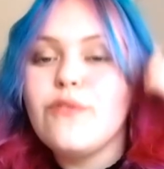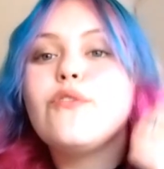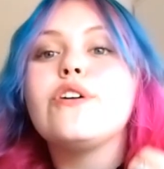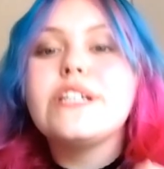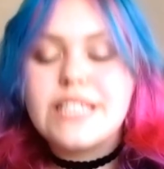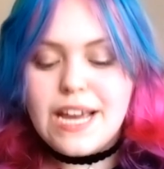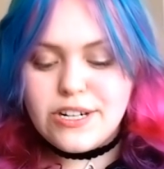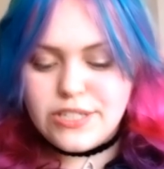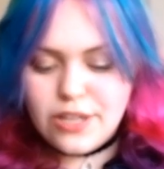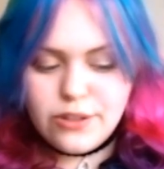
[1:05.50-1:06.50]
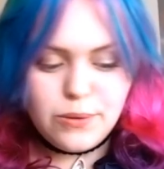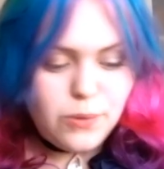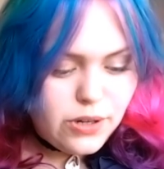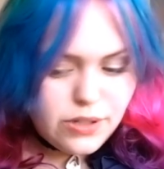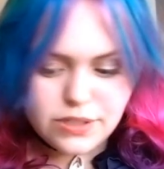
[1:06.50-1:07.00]
For this hairstyle you
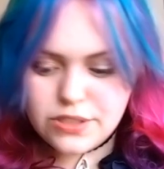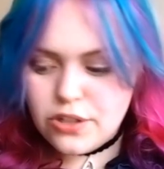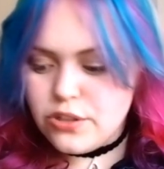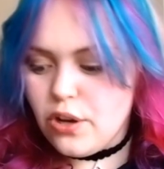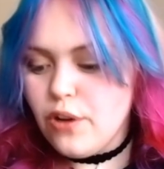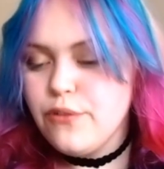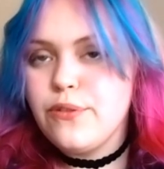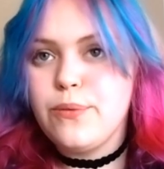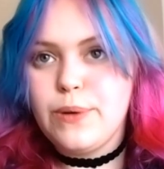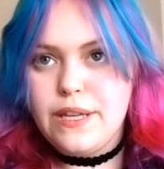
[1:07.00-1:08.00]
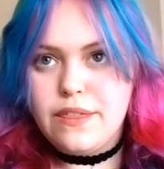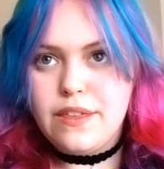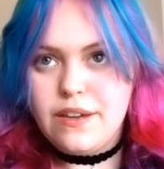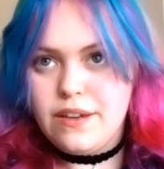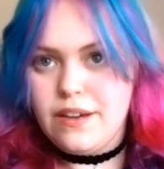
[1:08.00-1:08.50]
want to start off with
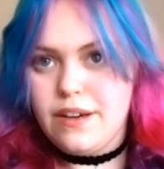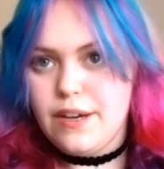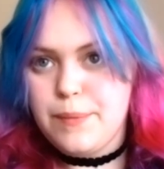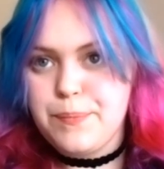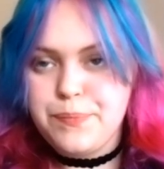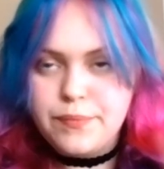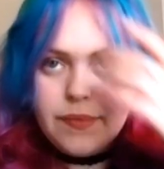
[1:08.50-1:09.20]
um,